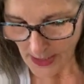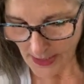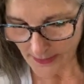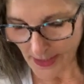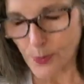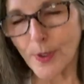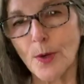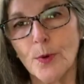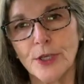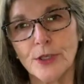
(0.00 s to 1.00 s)
And that's what
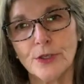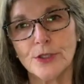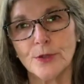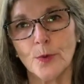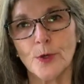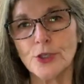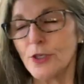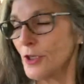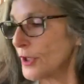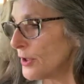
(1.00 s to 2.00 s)
I want you to do. I want
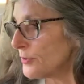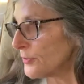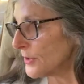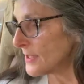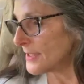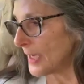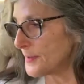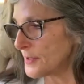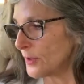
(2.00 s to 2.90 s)
you to go through the steps.